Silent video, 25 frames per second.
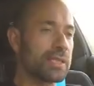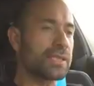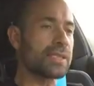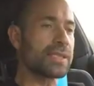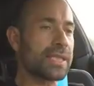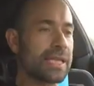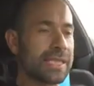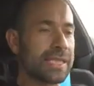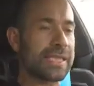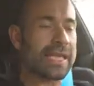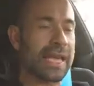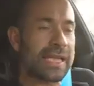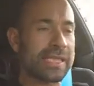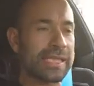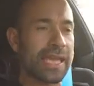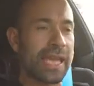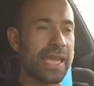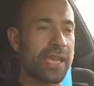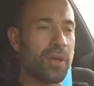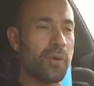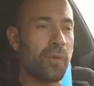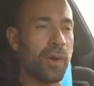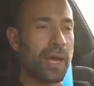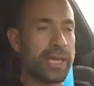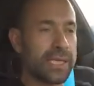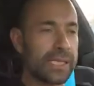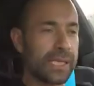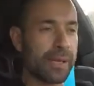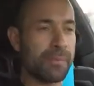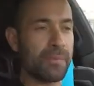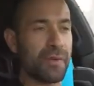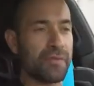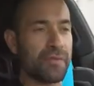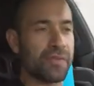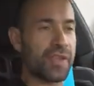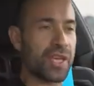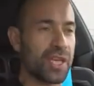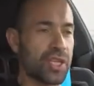Does that take away some
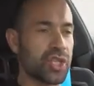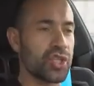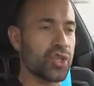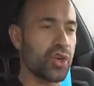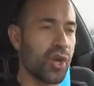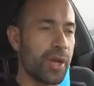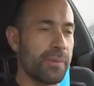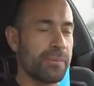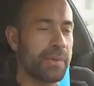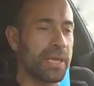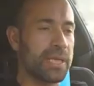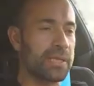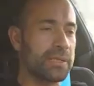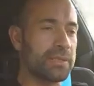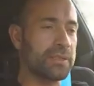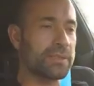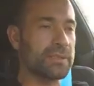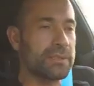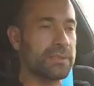of the enjoyment?